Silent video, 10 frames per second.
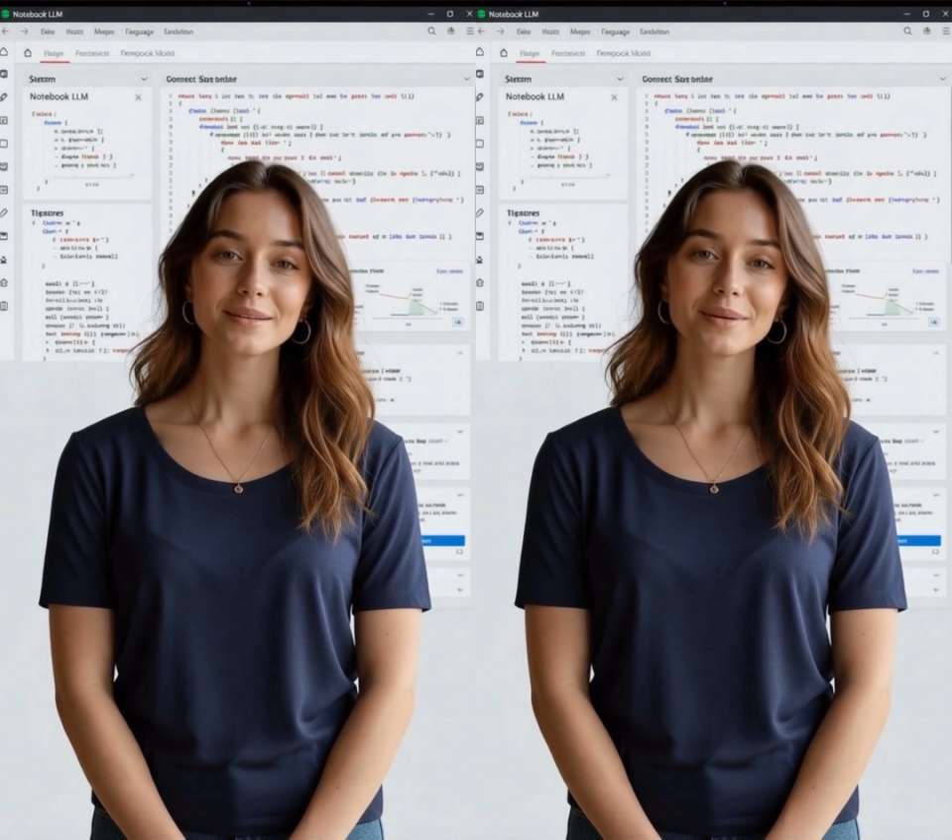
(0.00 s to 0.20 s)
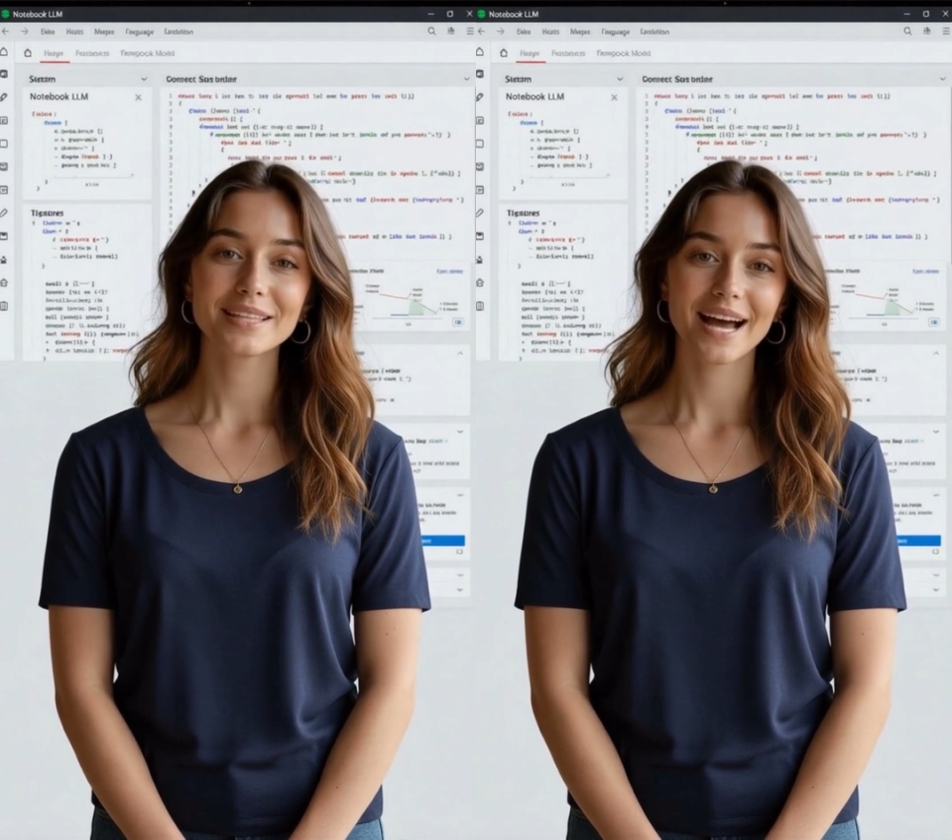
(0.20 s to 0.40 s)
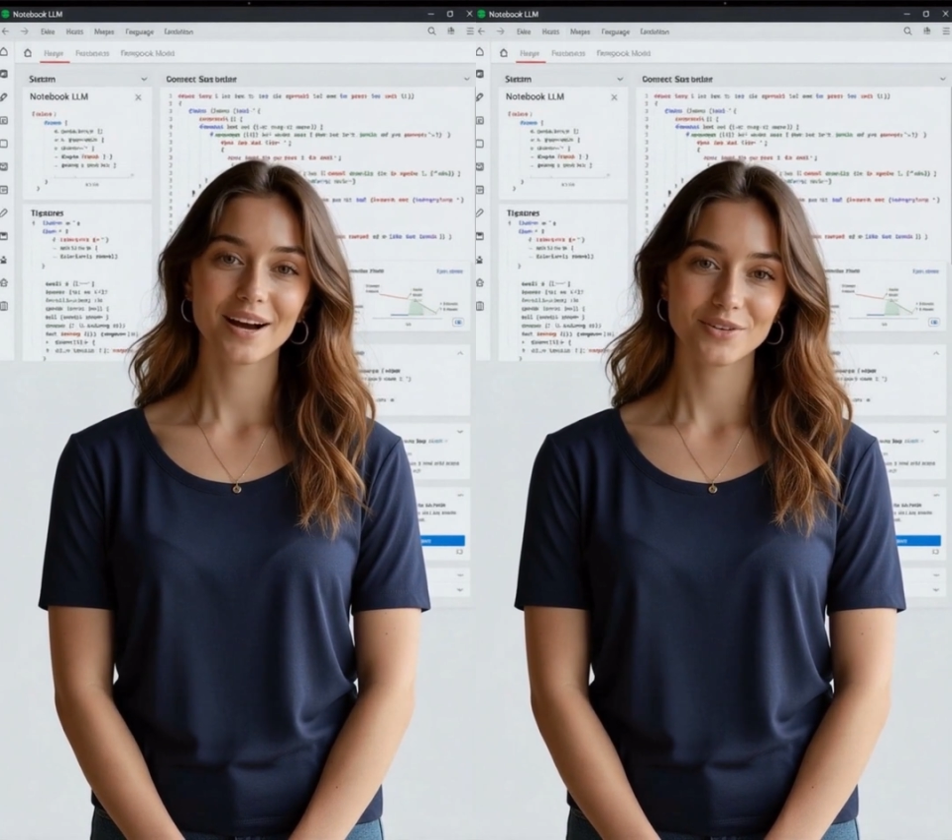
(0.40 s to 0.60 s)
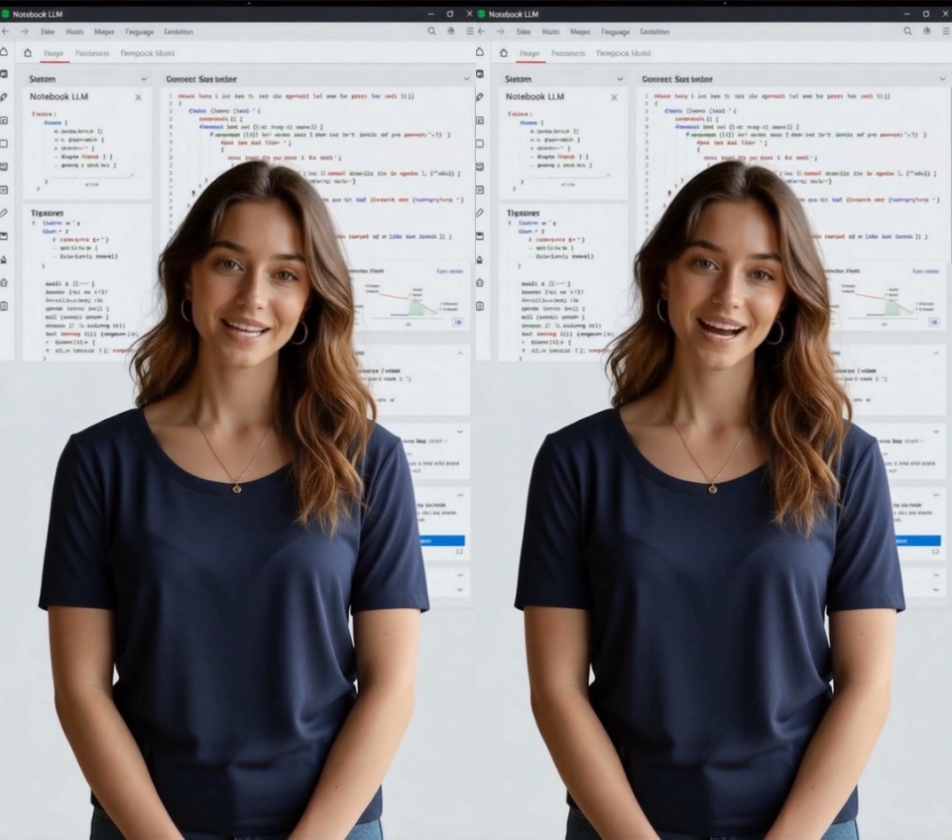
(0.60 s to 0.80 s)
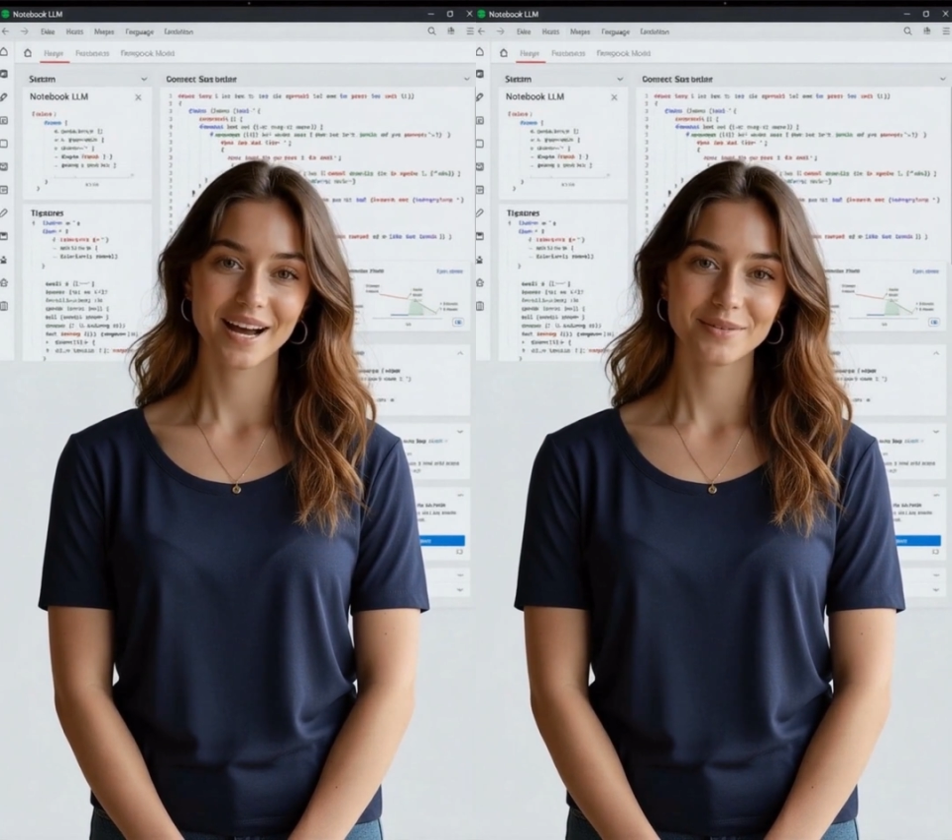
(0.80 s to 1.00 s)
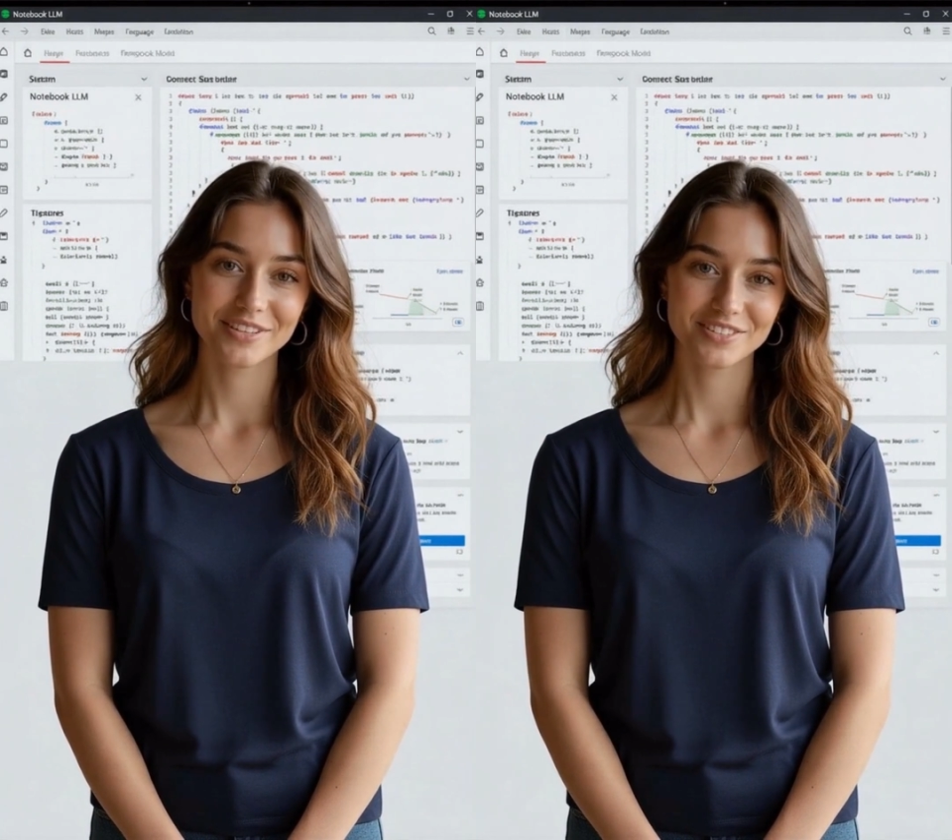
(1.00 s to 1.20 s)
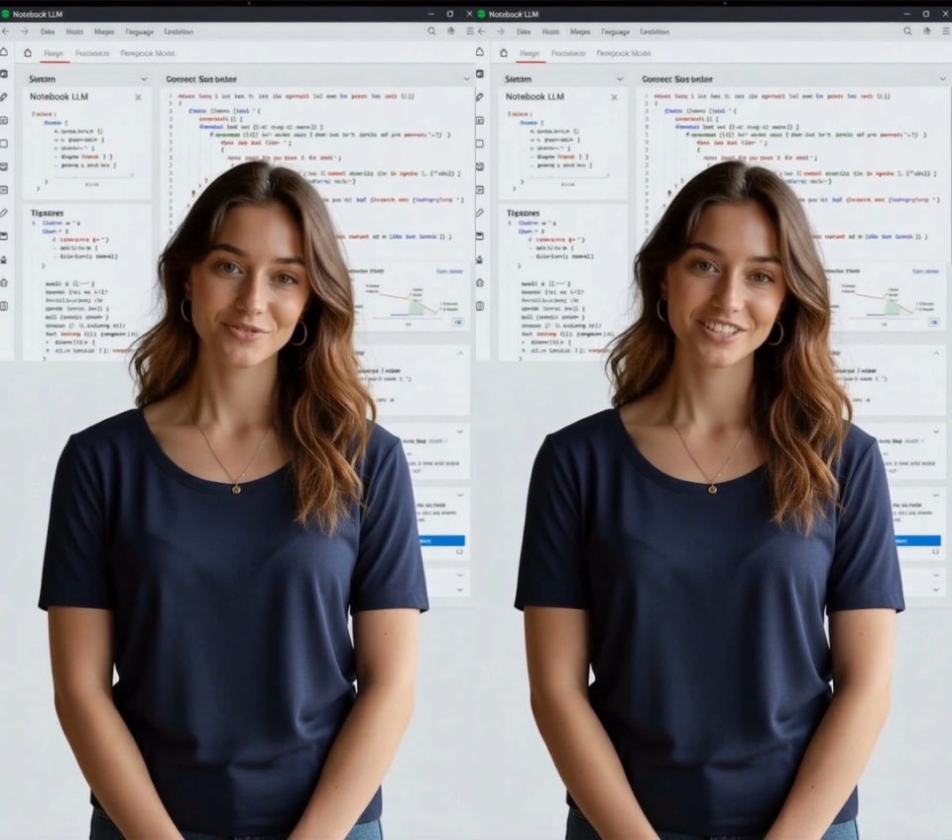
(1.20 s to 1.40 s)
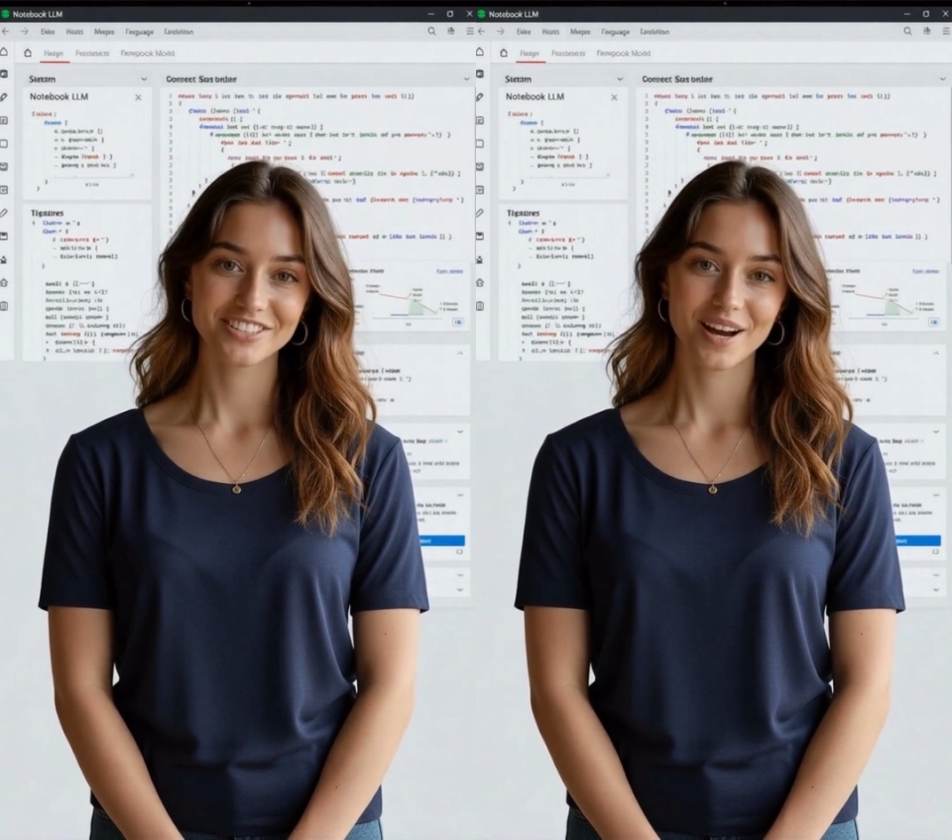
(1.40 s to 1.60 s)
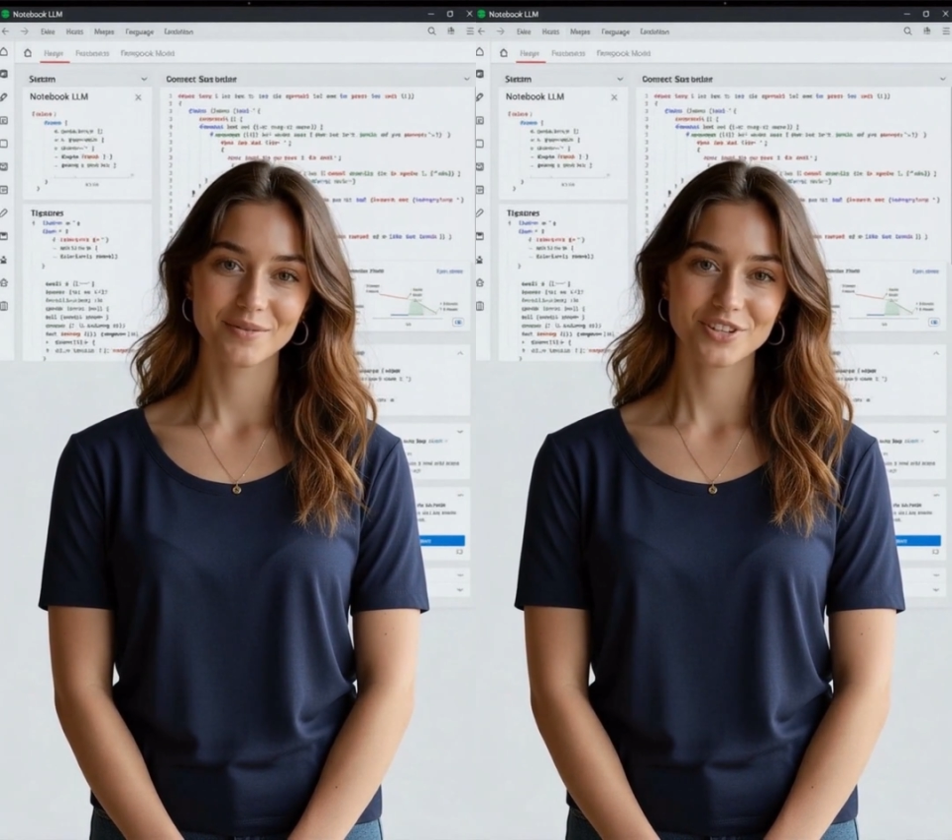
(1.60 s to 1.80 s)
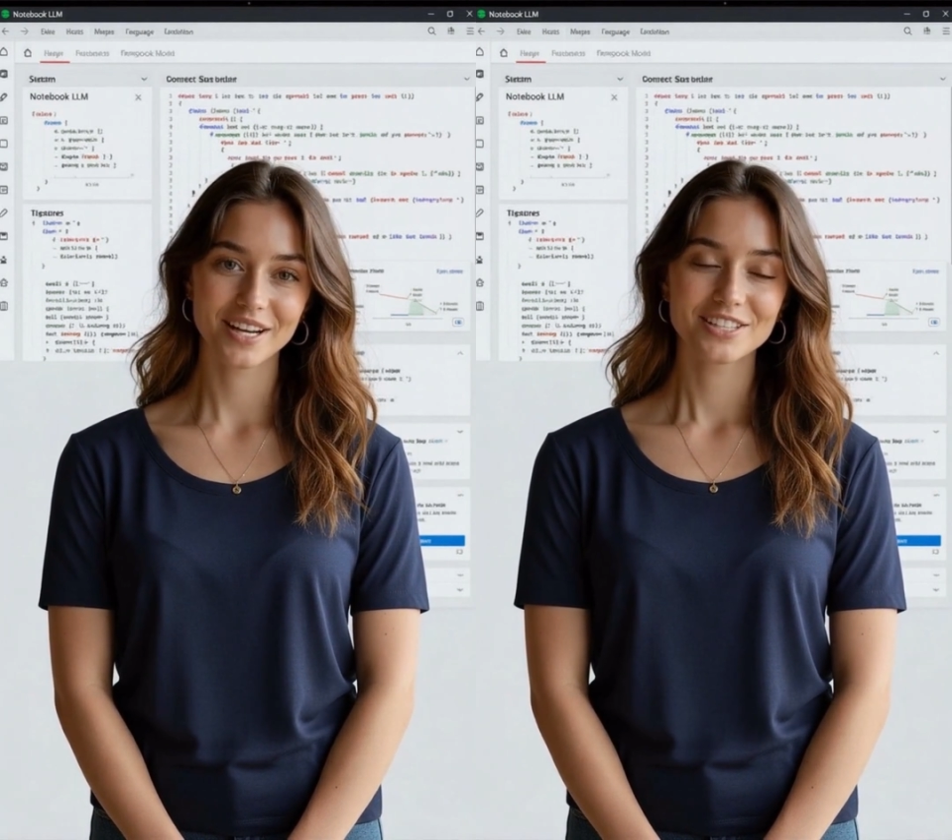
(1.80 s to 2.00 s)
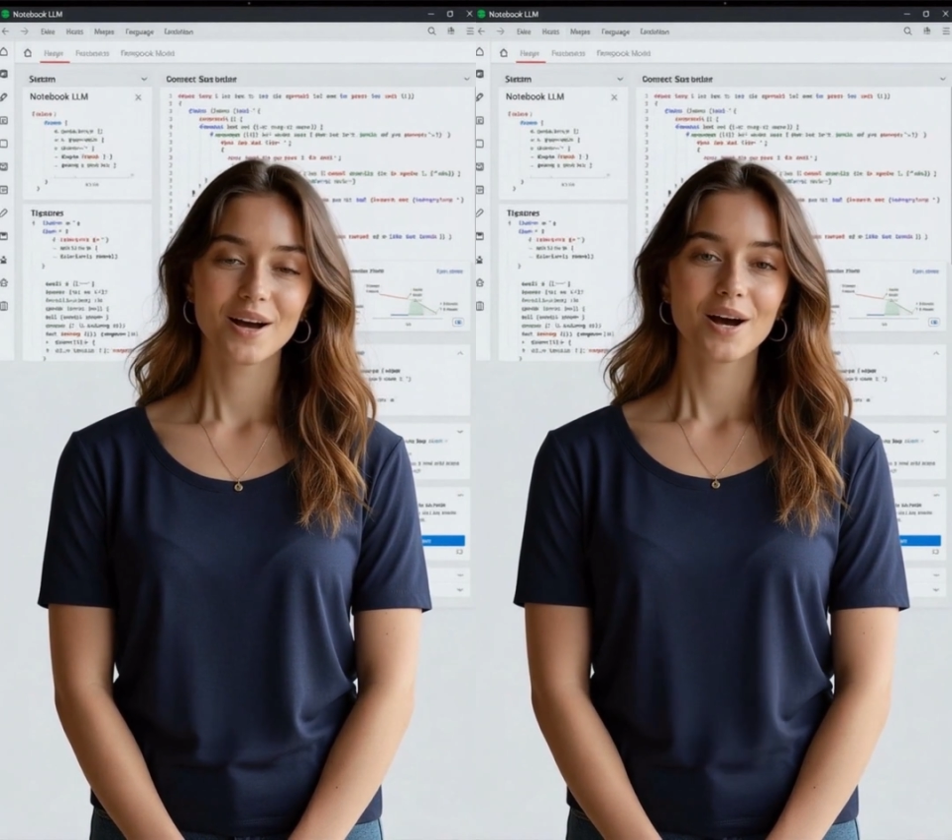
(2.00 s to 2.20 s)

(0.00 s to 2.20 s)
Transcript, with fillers: But that only happens if we stop trying to